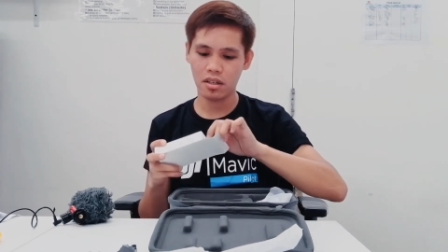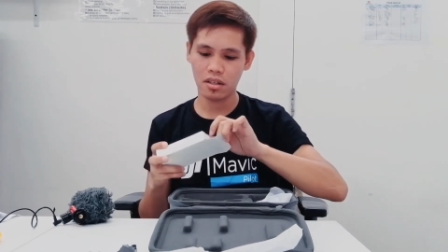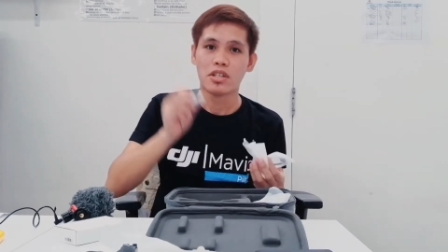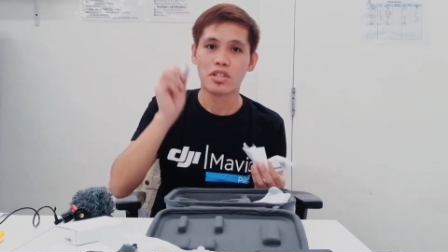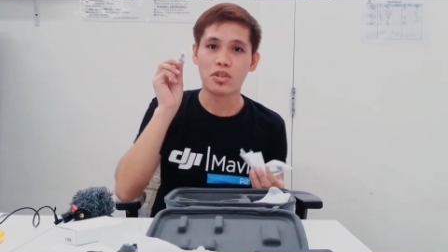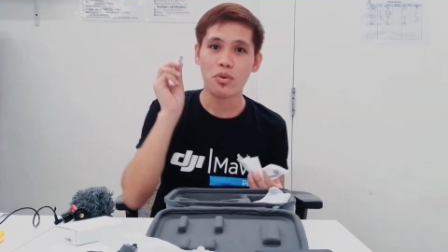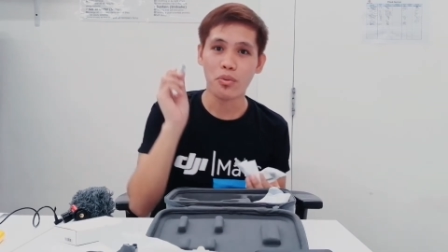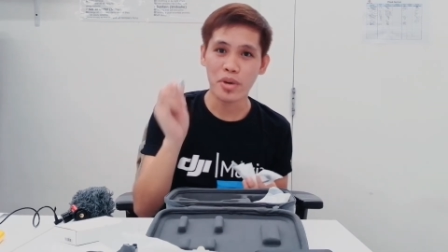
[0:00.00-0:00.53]

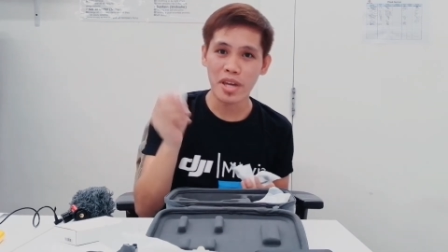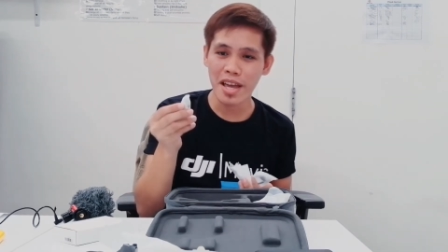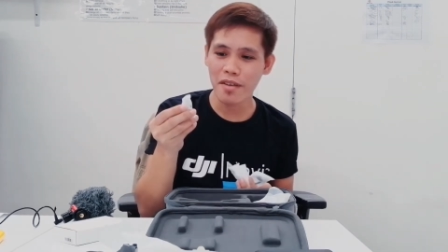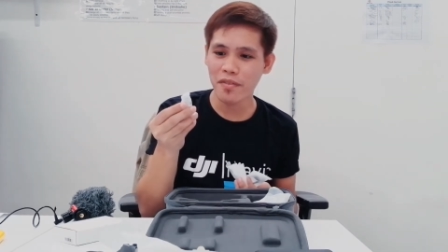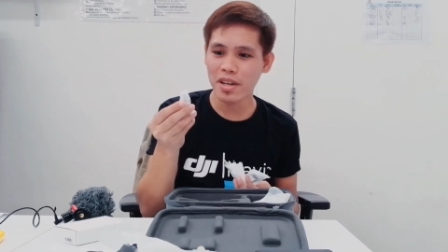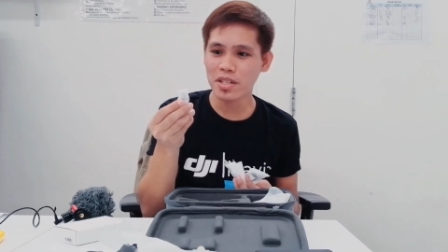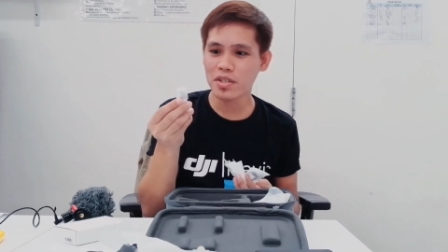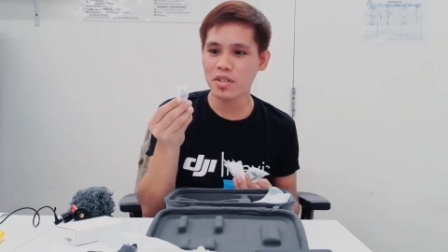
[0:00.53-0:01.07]
So we have
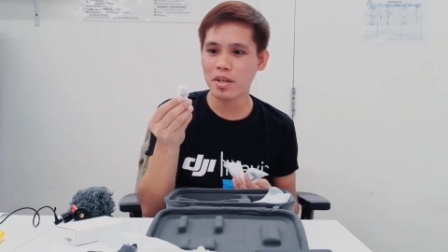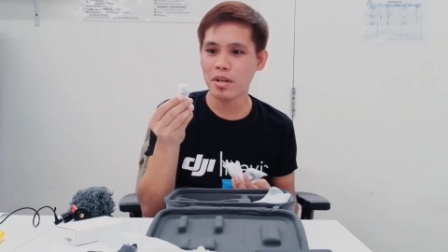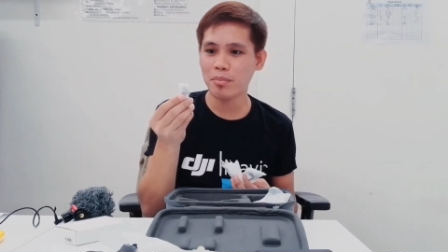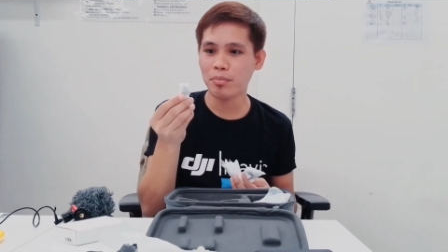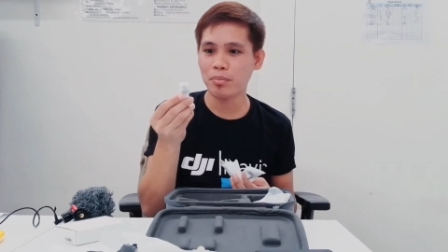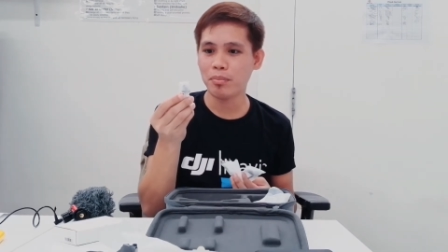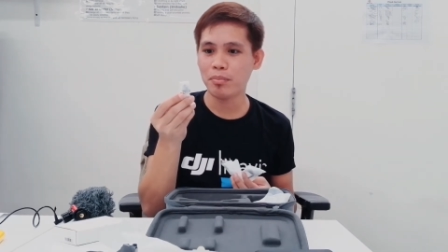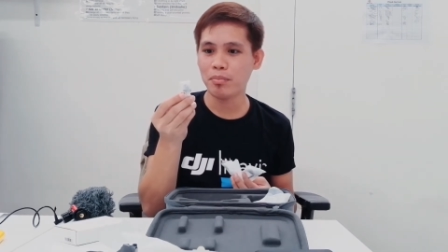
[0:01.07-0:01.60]
extra
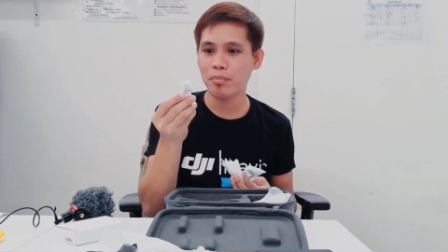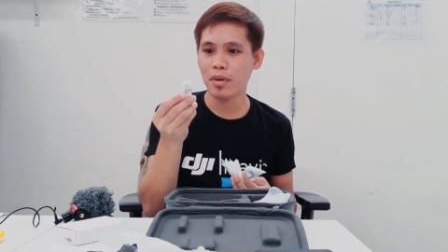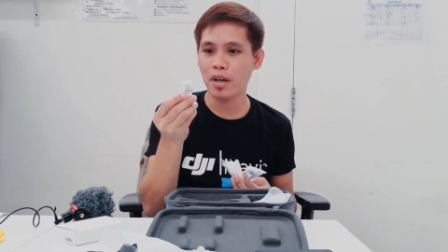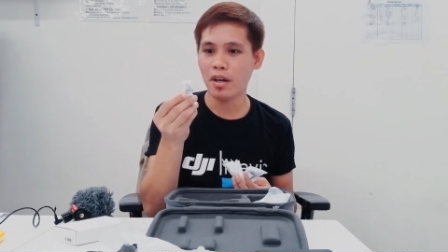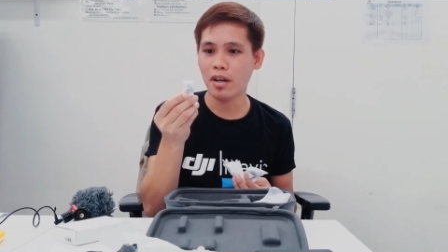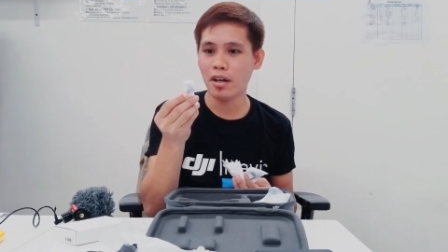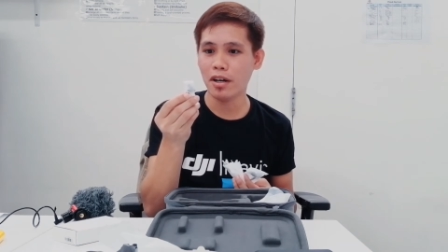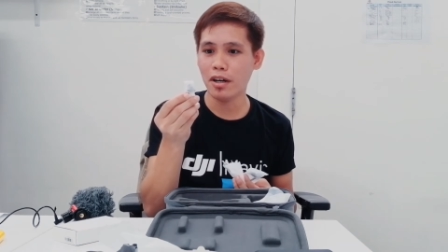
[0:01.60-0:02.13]

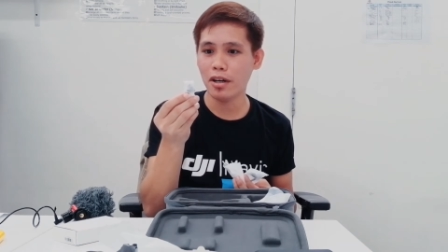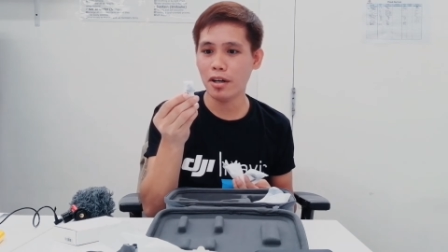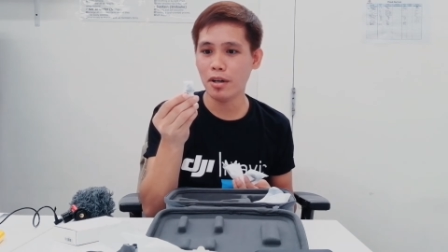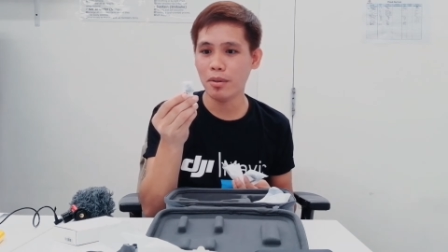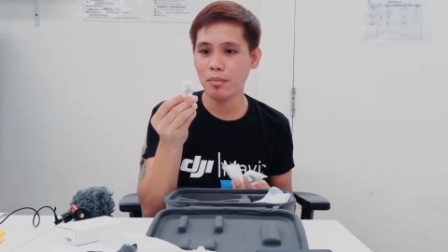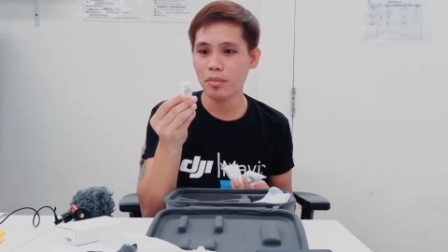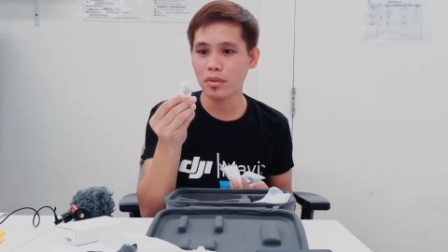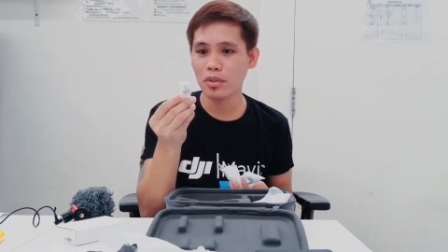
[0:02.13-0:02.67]

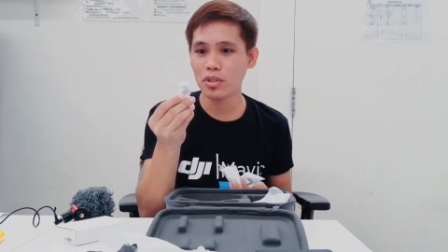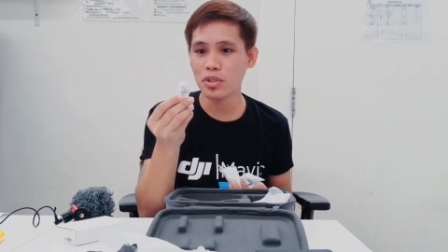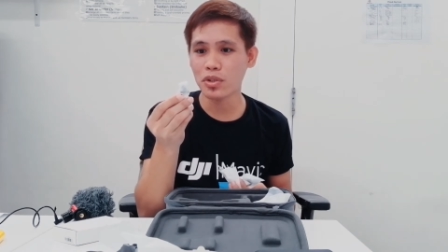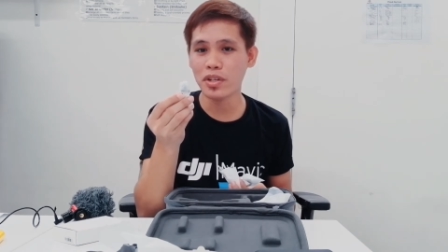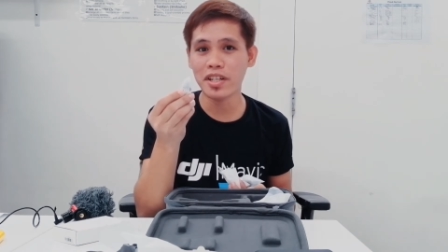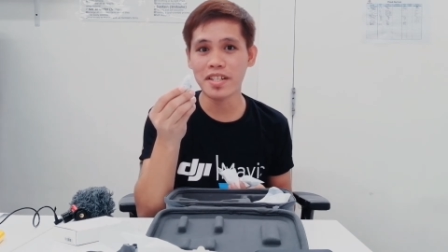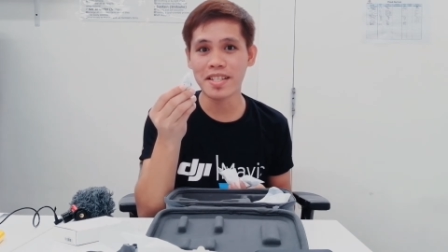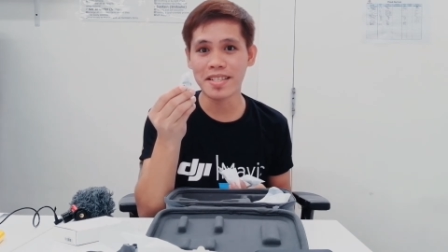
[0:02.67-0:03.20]

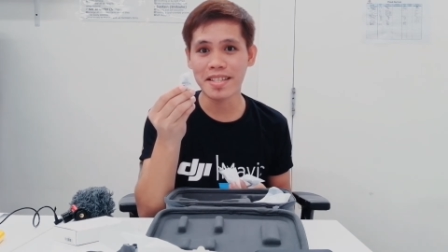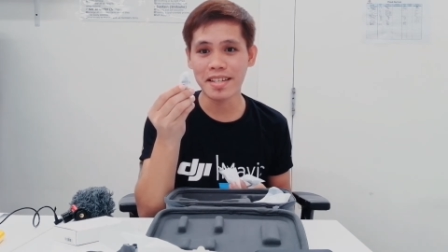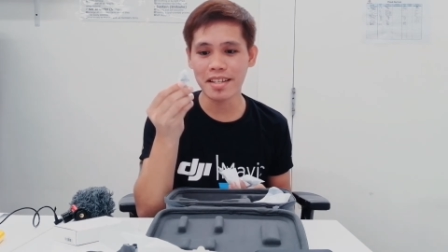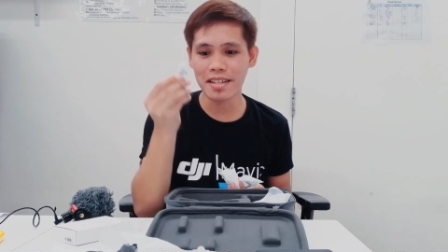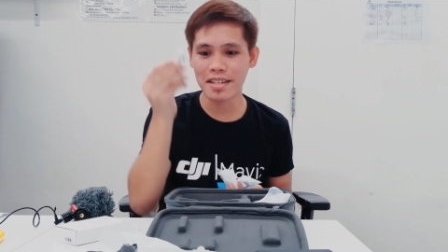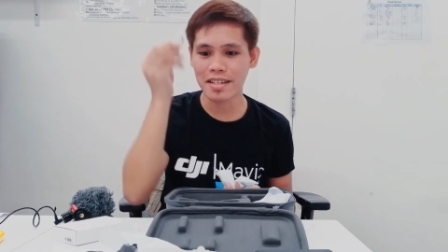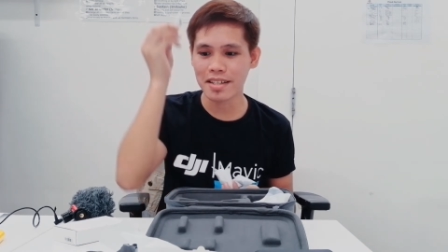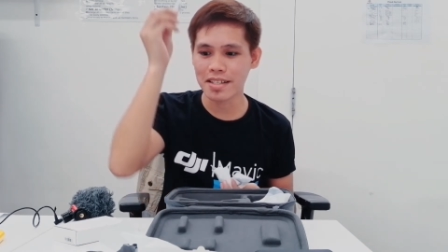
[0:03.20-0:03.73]
controller
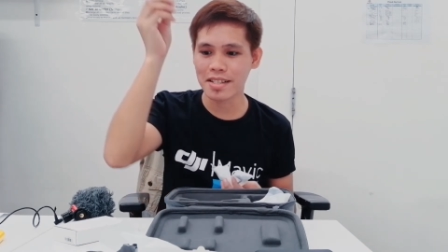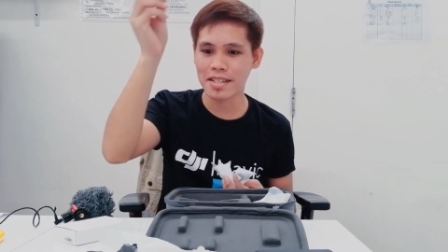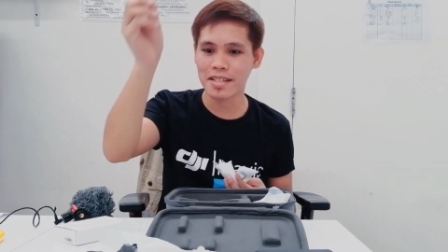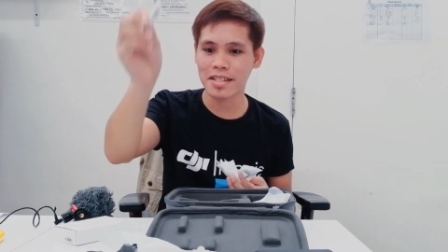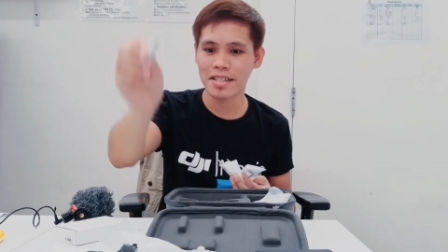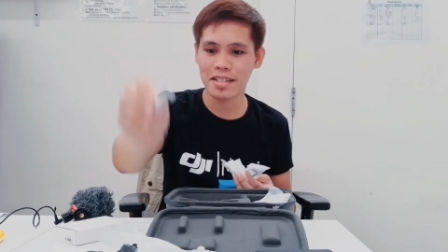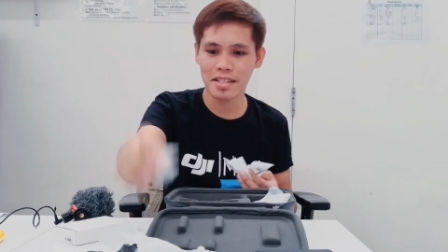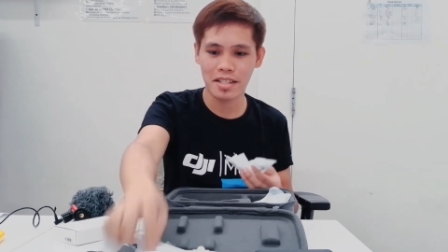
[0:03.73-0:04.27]
sticks,